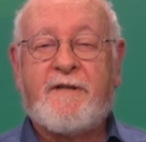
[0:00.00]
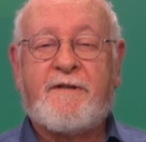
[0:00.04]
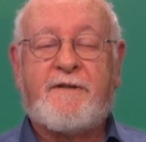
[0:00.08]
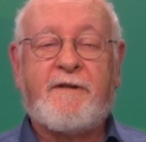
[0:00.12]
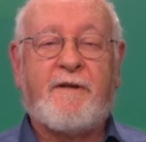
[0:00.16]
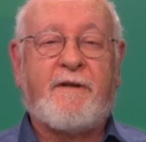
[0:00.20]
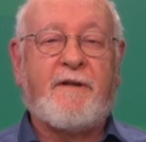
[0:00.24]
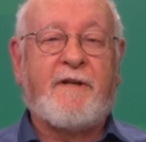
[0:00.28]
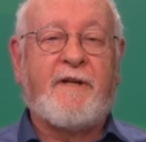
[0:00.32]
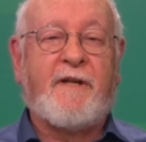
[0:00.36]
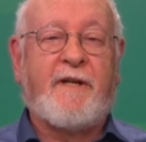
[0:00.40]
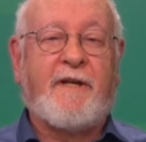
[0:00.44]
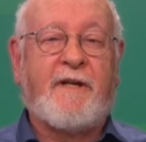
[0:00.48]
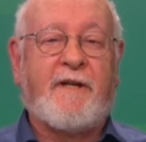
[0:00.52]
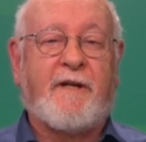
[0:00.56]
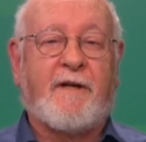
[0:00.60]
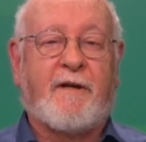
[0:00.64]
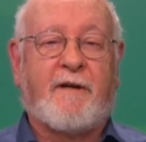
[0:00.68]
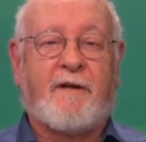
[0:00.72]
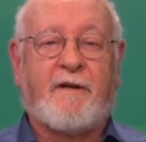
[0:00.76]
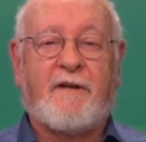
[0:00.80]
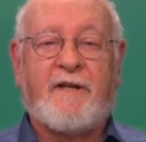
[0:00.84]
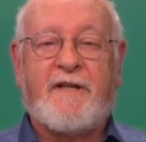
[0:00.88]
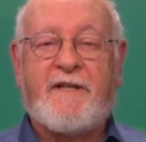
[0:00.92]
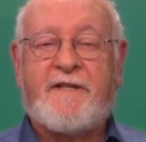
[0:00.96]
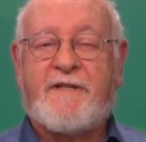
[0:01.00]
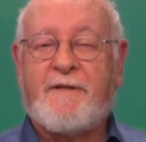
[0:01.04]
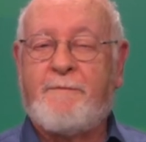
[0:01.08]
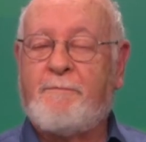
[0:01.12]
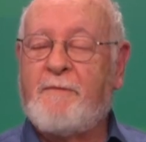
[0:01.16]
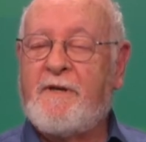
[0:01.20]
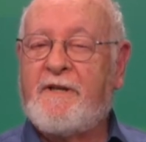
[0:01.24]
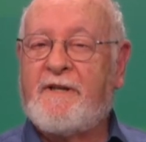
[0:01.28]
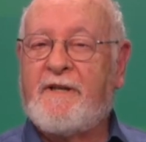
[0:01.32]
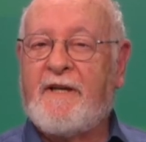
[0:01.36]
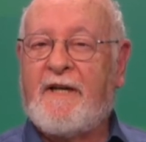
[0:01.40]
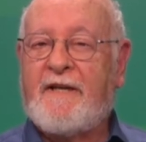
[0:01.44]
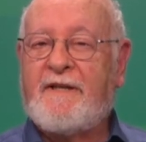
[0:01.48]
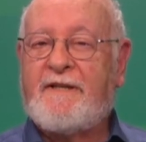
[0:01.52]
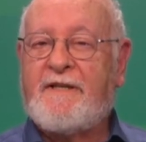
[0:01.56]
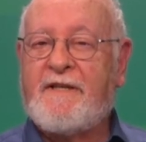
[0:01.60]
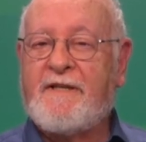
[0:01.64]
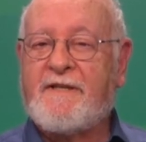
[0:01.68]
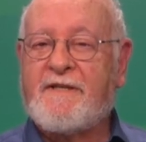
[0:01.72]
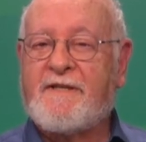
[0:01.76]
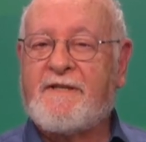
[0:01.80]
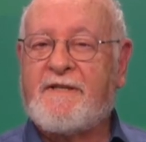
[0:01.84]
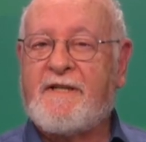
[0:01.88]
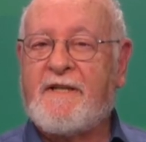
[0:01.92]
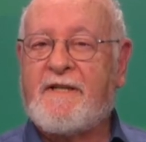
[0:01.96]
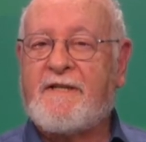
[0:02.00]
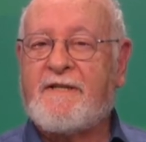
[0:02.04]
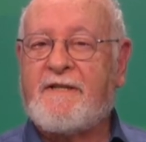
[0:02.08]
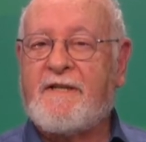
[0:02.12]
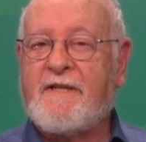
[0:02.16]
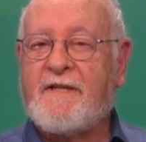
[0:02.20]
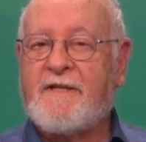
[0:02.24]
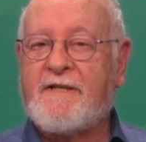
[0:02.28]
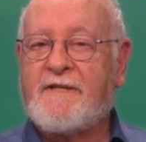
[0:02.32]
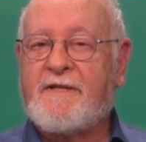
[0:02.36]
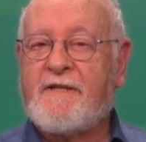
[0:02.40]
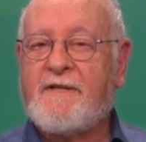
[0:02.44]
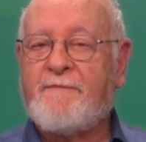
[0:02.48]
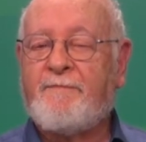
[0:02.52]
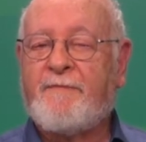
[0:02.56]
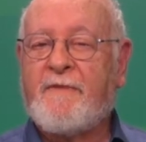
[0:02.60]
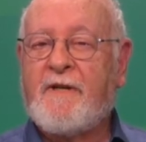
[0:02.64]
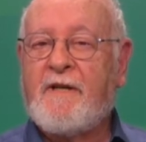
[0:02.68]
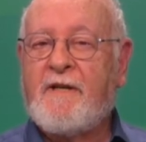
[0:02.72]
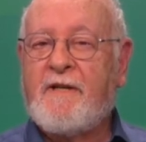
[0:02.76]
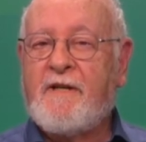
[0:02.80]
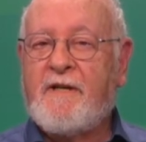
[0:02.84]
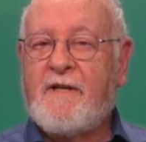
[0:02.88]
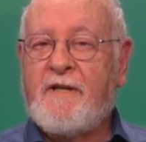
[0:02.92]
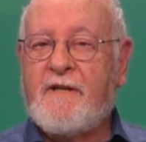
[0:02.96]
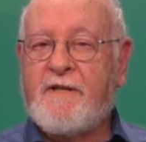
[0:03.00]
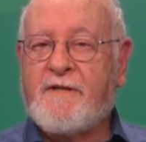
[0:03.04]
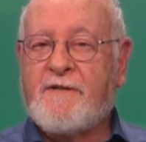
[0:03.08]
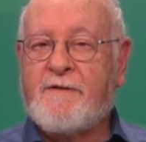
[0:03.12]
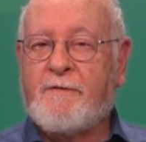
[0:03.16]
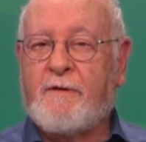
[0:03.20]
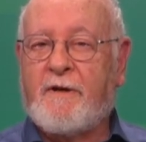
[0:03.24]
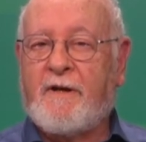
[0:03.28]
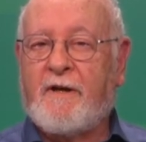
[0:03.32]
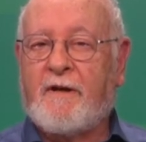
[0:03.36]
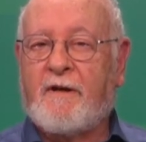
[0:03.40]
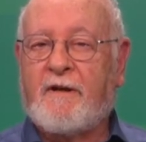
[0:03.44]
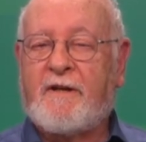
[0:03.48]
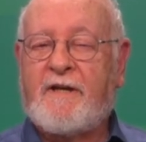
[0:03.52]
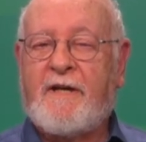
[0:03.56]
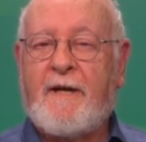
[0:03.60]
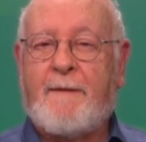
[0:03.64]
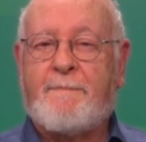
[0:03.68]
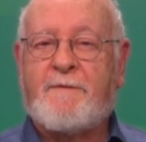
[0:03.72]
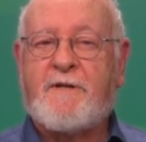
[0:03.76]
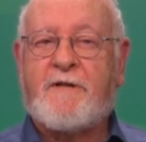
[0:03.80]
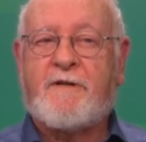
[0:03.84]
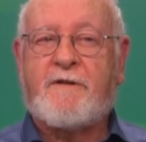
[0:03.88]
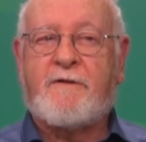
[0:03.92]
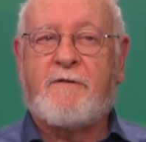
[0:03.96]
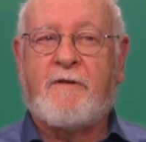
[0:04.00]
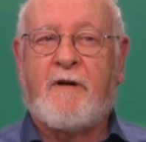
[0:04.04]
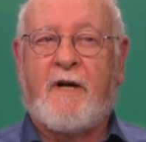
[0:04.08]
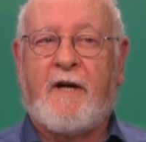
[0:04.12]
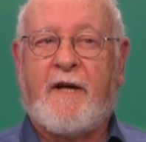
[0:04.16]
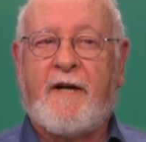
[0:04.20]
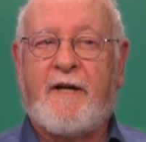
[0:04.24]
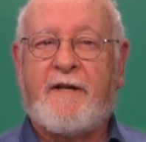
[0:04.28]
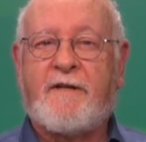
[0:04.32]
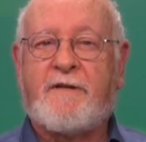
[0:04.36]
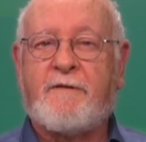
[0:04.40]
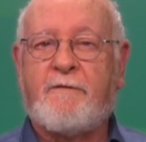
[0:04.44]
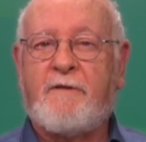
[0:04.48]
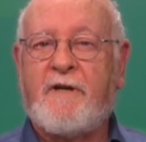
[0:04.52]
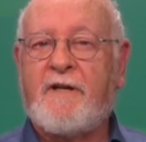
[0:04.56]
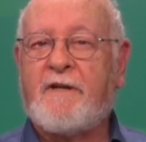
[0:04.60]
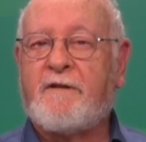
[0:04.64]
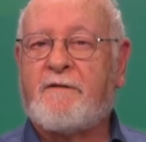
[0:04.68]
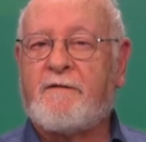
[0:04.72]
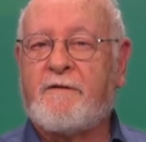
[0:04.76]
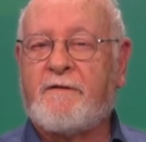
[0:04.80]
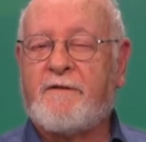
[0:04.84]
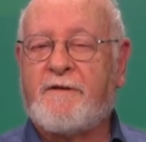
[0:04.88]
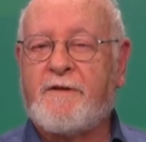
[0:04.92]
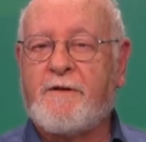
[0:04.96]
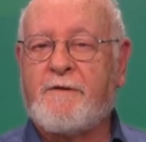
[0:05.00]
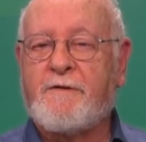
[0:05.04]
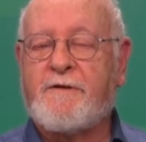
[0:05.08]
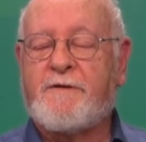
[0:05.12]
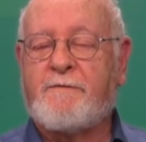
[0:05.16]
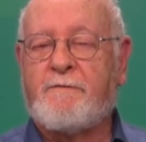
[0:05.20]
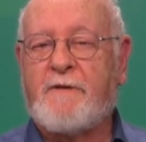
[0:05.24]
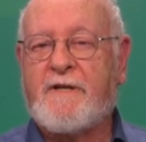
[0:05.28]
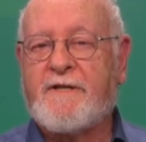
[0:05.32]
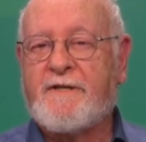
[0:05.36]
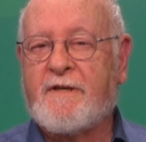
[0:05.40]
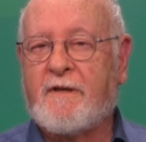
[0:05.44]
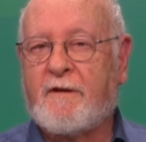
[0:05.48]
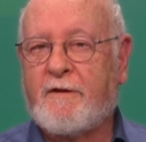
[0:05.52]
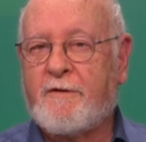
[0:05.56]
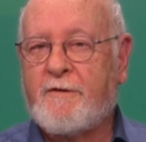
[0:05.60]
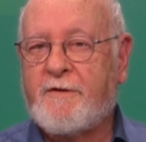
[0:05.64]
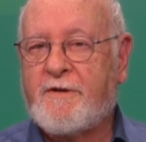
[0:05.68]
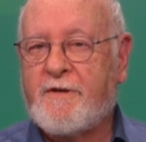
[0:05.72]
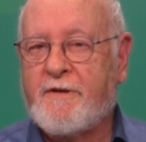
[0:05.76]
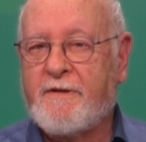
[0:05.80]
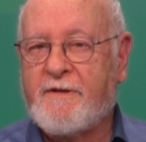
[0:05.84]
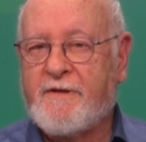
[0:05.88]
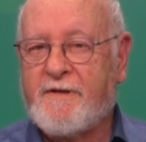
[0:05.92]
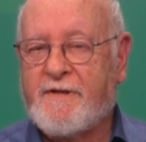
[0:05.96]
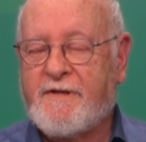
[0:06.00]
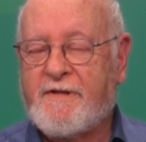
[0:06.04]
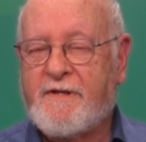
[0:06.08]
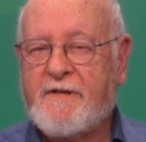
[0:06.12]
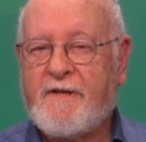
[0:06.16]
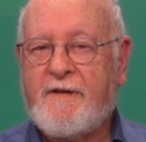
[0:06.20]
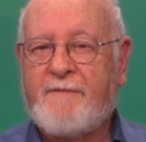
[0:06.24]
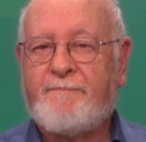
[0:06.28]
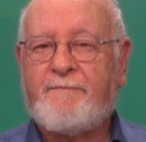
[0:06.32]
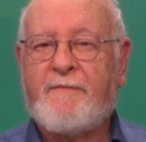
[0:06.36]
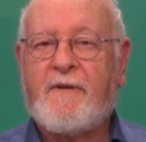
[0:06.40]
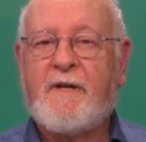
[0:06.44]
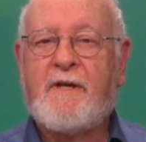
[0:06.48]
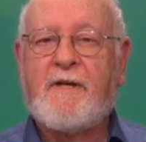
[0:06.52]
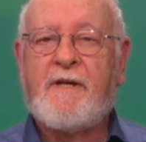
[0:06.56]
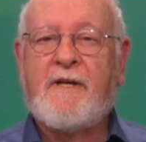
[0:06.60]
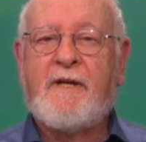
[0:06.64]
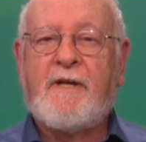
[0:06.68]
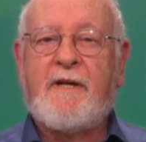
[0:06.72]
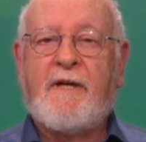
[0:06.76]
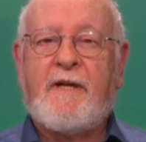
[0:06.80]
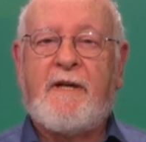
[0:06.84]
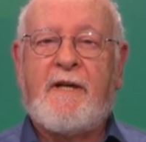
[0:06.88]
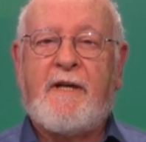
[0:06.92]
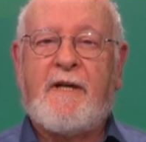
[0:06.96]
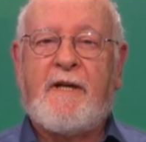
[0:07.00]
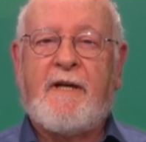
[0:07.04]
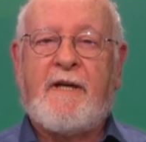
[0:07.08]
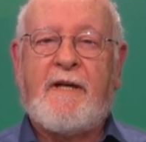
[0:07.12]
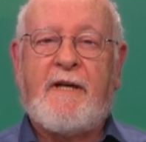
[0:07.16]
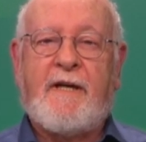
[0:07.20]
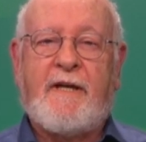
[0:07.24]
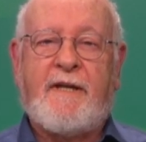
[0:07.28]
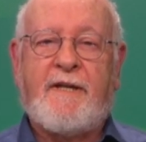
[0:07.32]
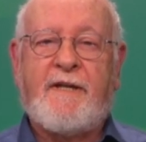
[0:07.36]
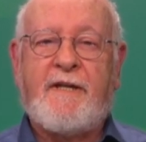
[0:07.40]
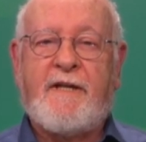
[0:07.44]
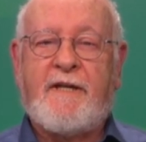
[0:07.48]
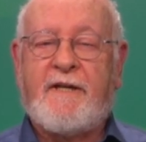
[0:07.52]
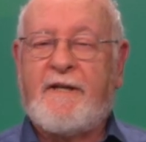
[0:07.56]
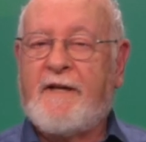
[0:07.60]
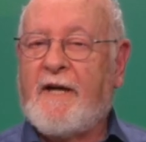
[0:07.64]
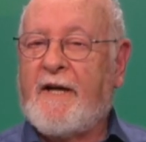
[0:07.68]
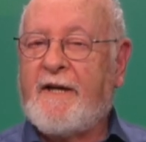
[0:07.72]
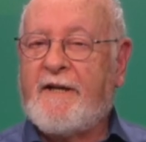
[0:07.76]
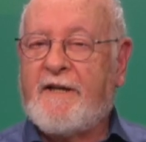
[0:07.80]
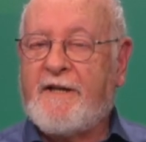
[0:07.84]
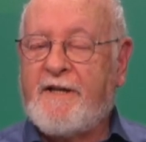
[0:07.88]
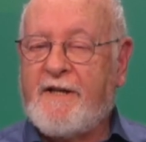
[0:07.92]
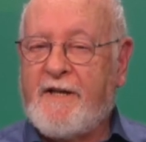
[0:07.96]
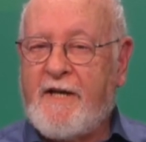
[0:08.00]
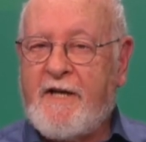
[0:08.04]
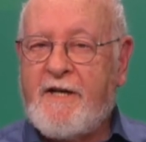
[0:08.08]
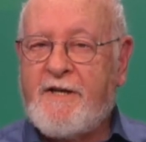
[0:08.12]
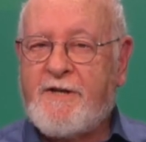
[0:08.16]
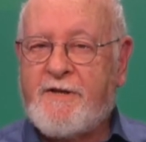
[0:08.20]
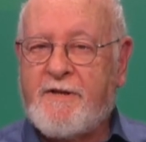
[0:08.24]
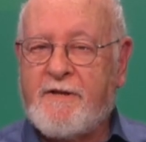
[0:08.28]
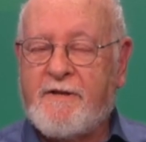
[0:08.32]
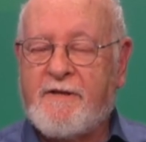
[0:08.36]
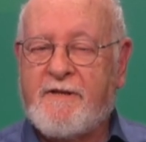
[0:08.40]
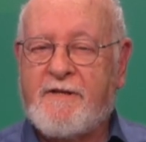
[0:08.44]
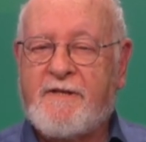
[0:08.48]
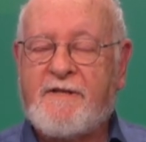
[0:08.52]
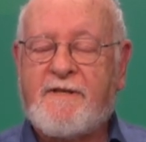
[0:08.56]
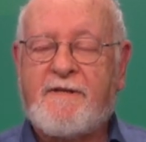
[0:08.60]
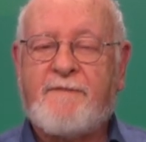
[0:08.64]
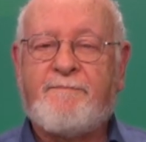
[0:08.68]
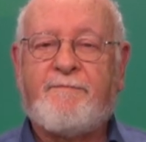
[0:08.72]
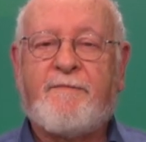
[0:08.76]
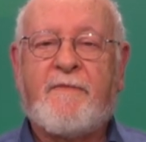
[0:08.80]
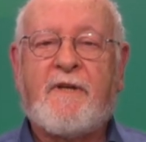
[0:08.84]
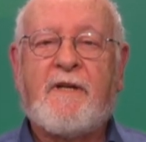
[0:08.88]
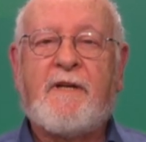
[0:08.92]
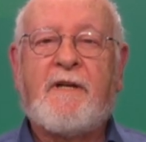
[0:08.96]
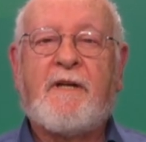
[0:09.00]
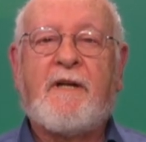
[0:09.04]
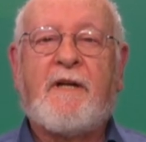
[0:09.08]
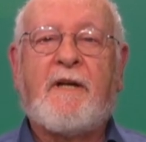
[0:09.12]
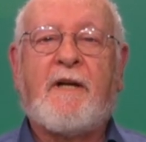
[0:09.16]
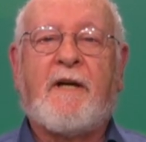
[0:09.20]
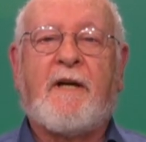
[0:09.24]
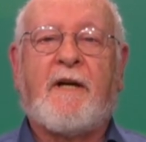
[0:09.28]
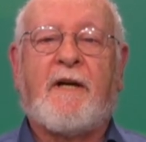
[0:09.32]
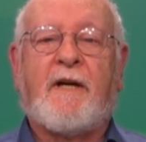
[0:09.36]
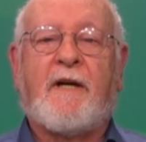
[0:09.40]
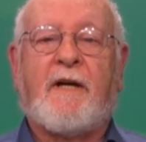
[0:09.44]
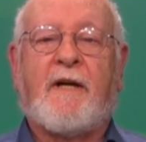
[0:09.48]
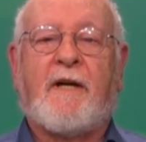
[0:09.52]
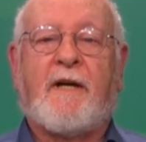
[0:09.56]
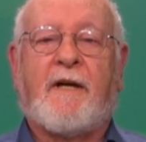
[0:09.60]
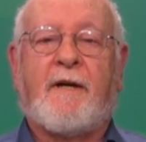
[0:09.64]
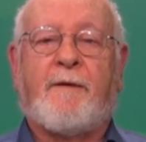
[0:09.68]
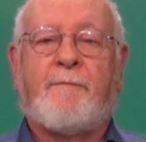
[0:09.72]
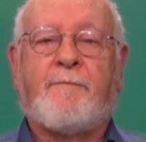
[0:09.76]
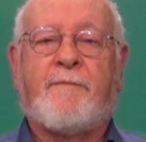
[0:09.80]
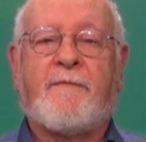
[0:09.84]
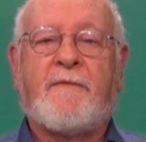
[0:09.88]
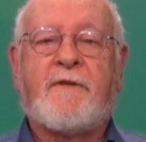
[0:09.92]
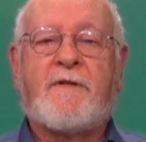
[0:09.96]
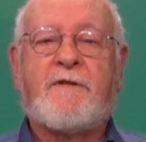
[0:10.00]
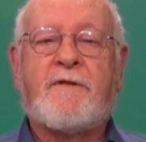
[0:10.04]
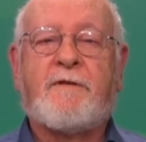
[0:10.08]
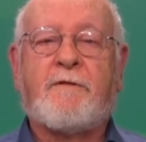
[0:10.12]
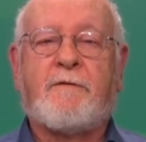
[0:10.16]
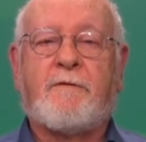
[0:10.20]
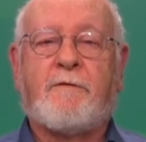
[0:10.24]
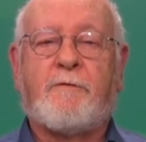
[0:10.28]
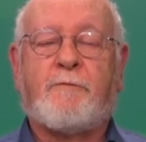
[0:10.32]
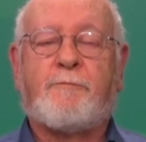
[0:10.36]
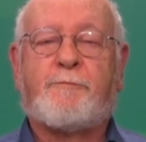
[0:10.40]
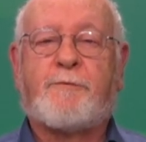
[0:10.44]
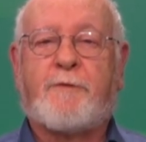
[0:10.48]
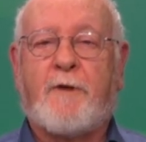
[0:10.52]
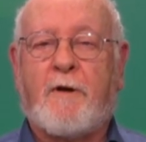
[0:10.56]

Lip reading: During the early to mid-1960s, Israel kept trying to introduce resolutions in the United Nations to